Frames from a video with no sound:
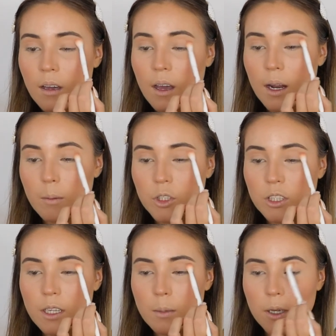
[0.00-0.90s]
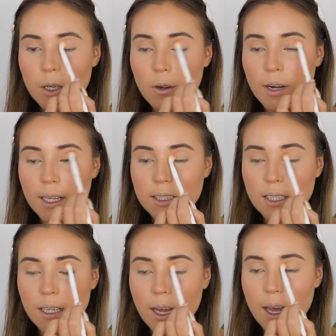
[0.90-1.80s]
And I'm just going to be
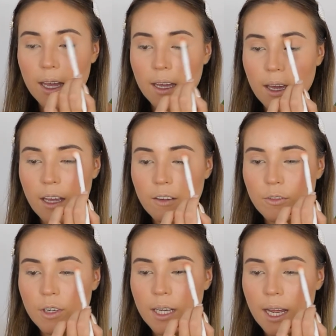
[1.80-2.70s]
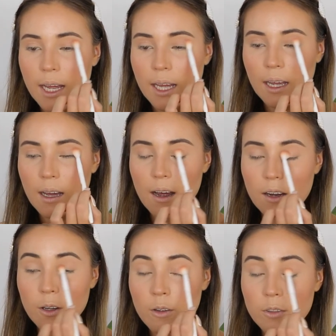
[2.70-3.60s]
creating a everyday
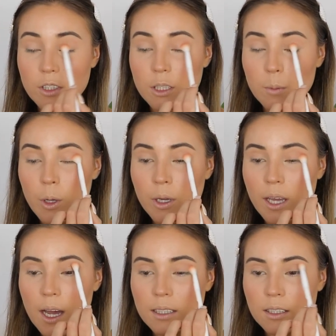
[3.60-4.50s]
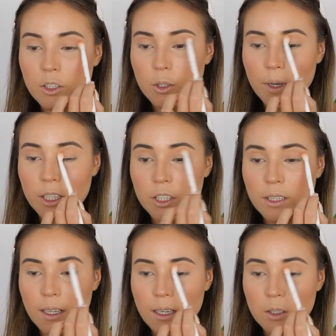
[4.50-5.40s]
kind of smoky eye
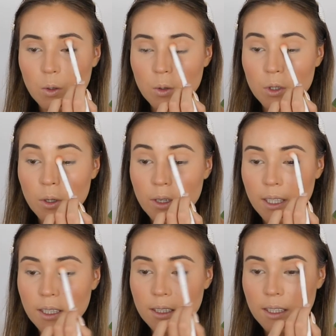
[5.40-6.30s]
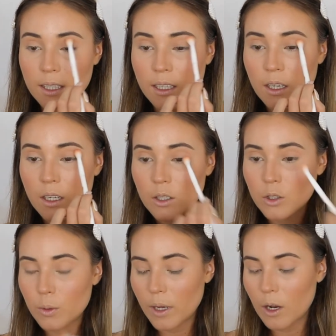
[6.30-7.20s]
situation that is also easy
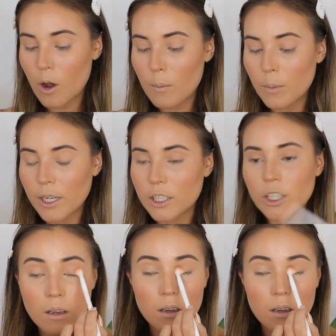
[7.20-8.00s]
to accomplish.